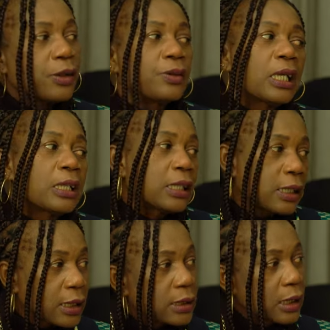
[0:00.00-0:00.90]
Those are the
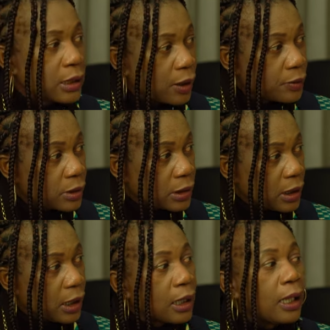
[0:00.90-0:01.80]
things that I would
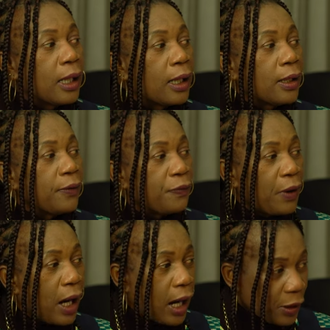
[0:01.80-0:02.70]
say if
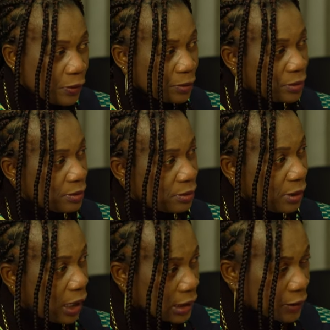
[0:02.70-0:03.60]
I could
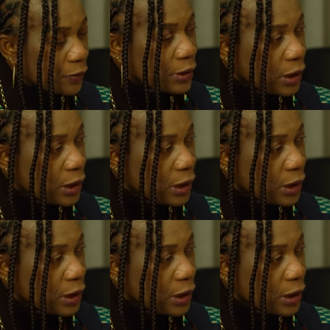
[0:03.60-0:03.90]
ask for